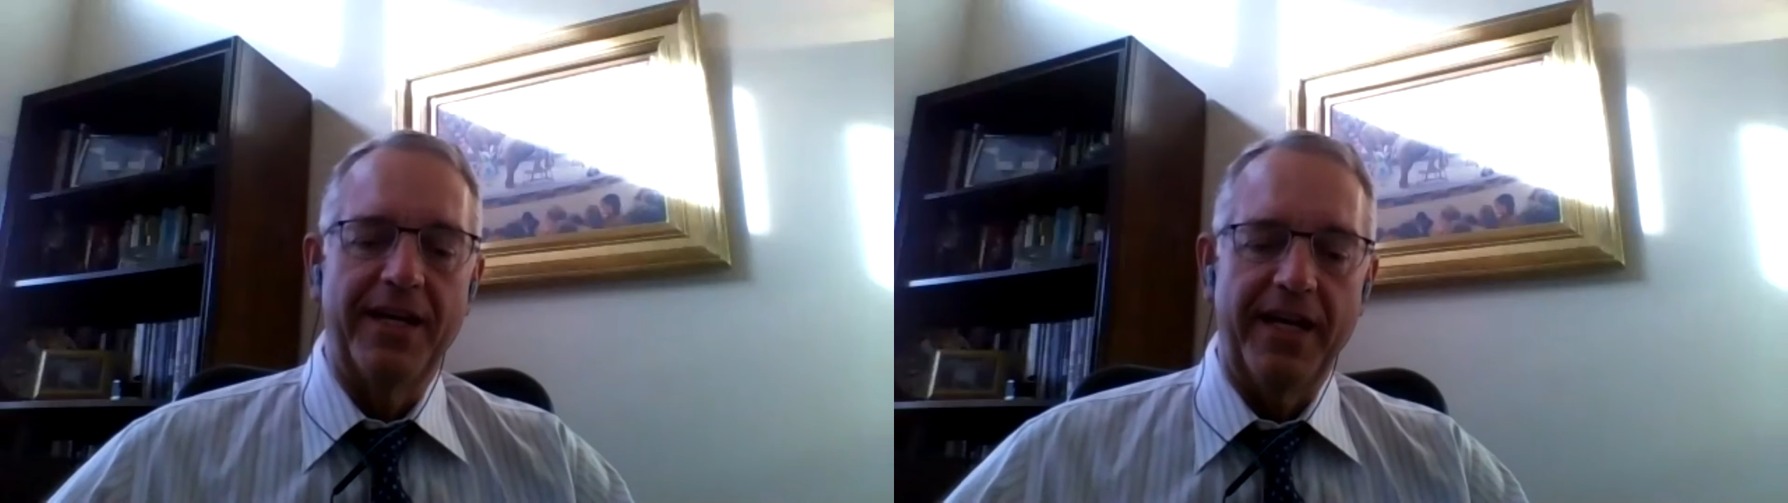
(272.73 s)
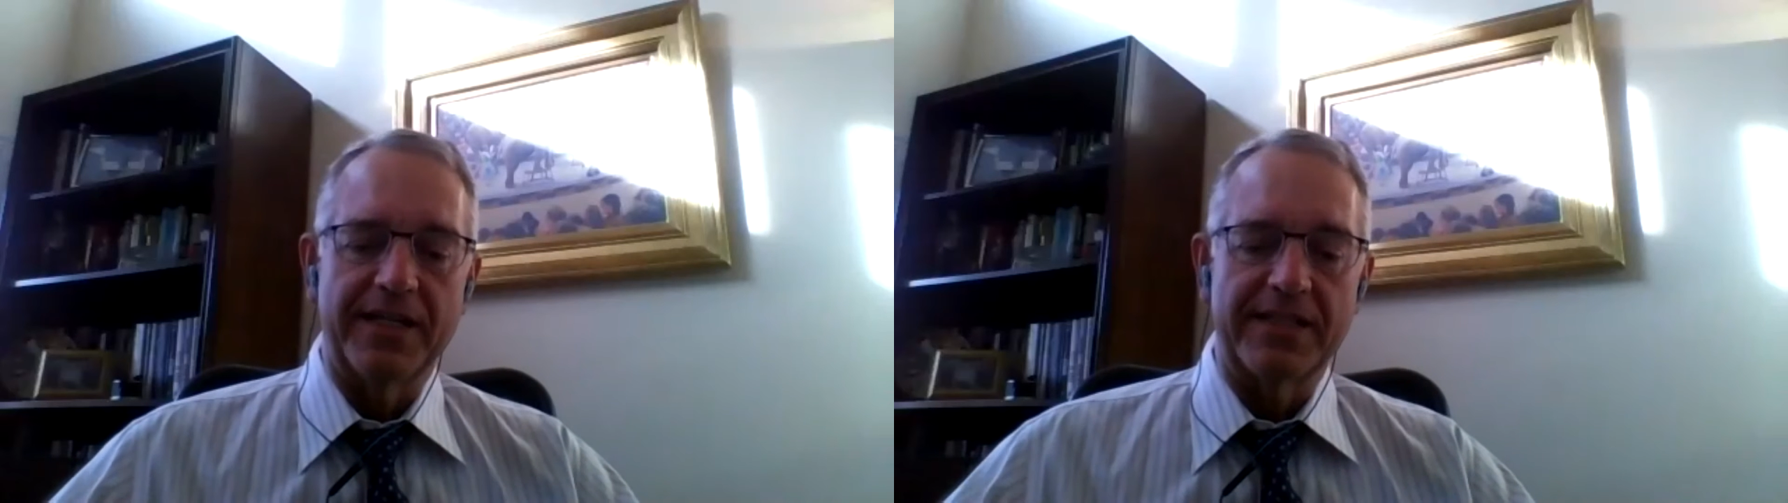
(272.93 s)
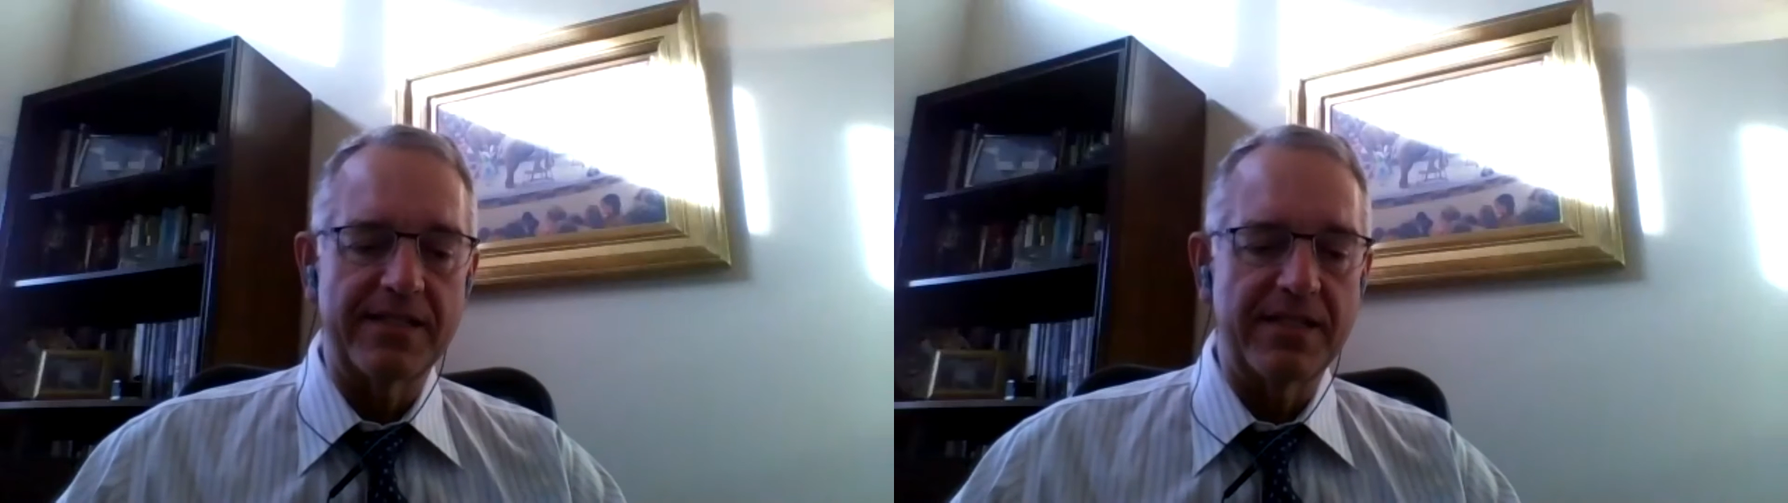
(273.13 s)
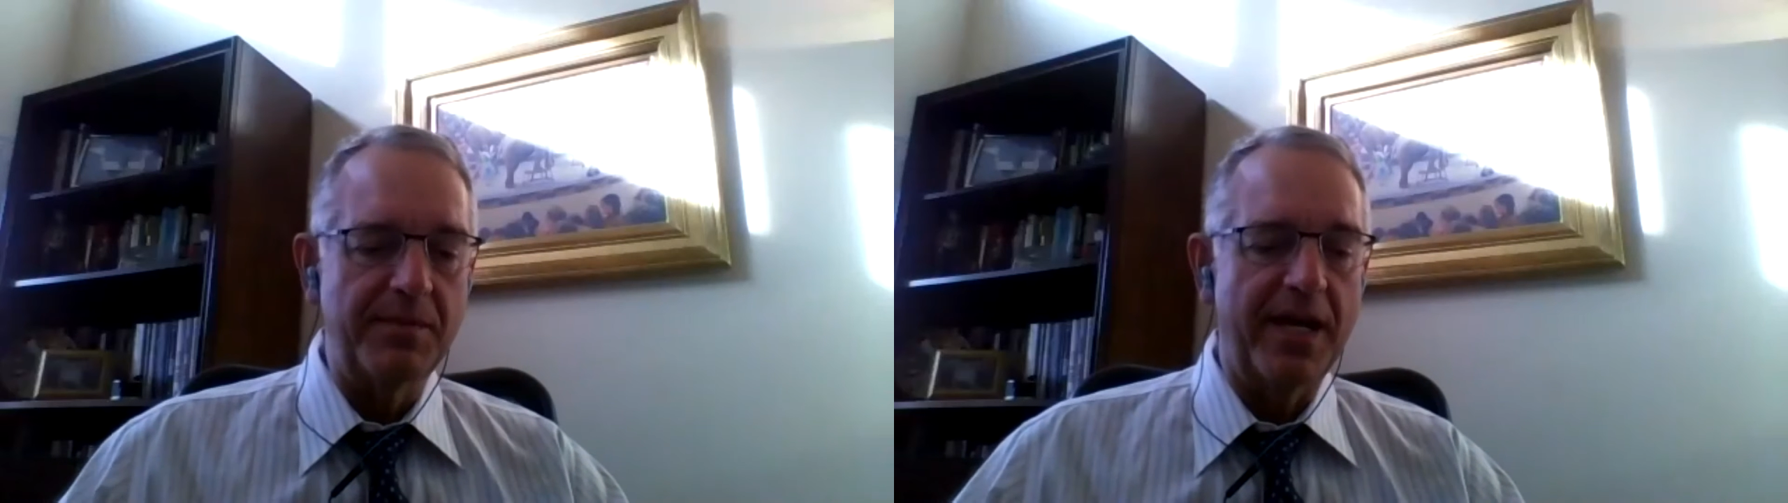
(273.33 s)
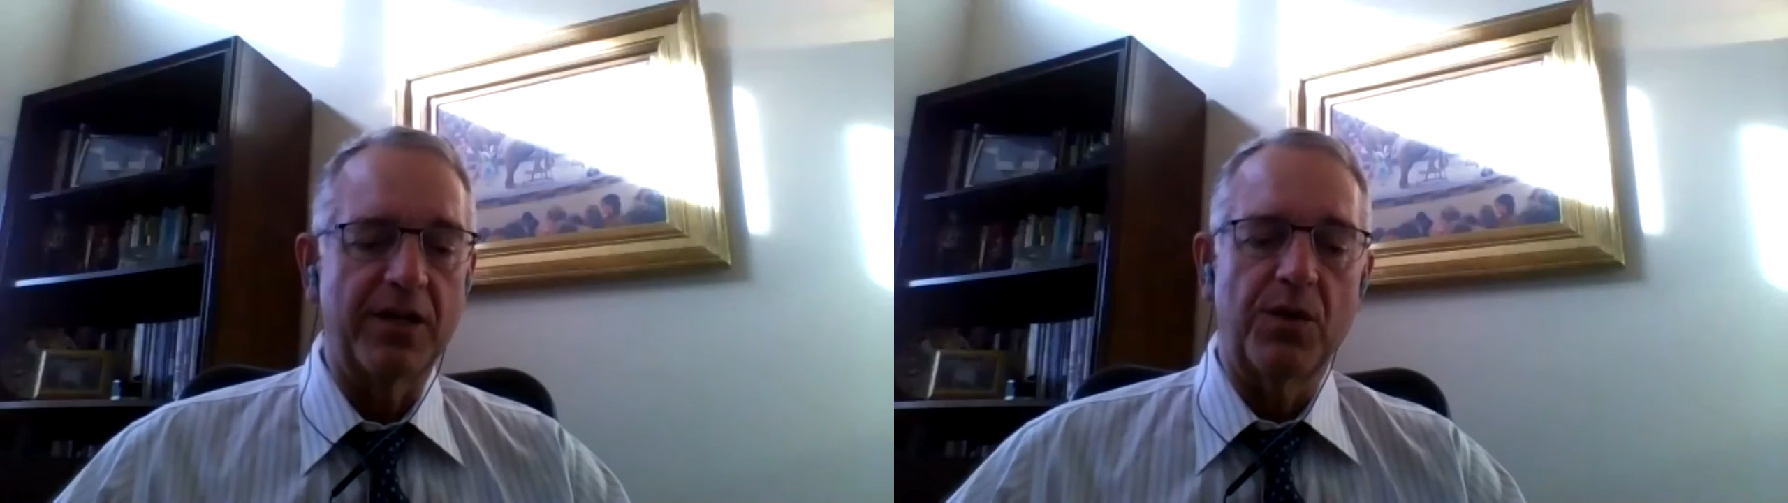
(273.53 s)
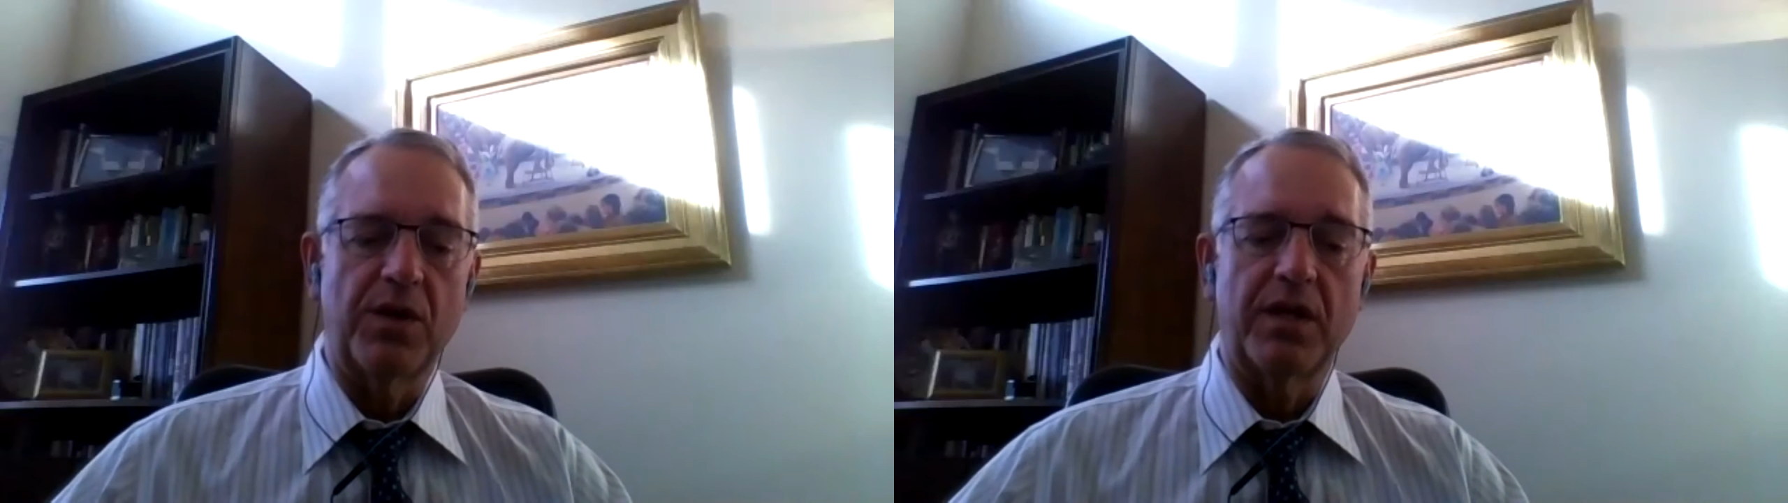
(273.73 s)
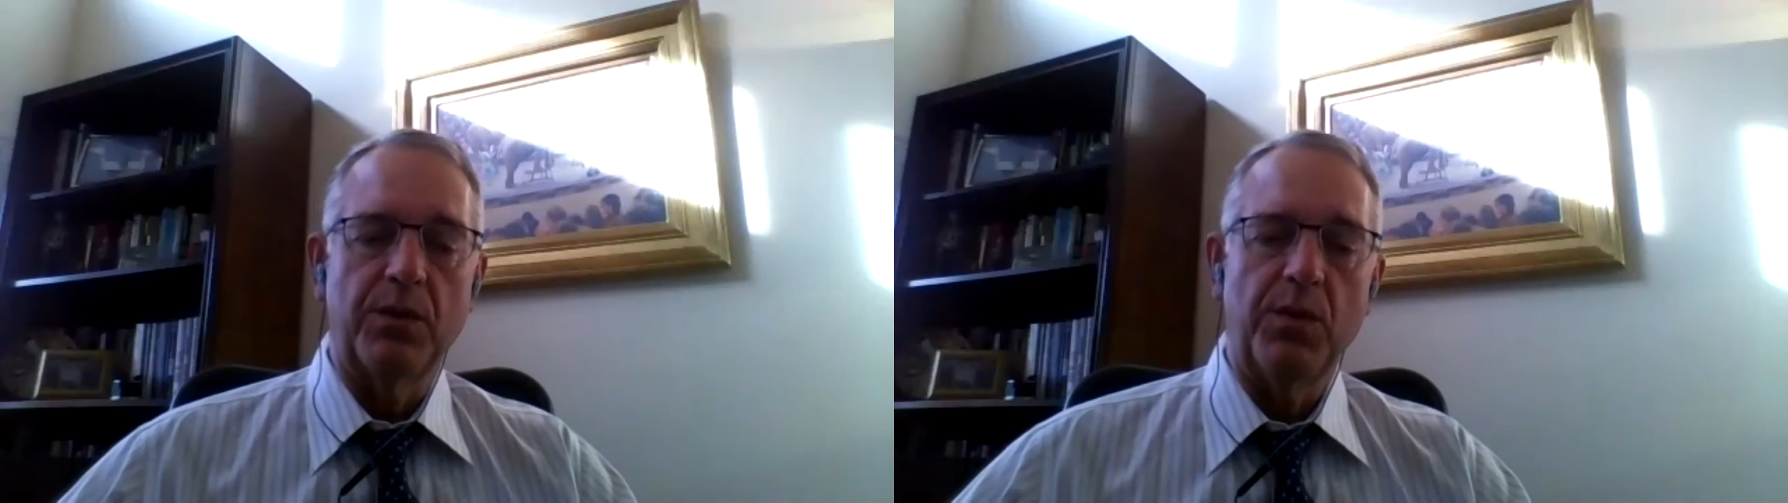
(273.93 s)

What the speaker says: In a systematic, orderly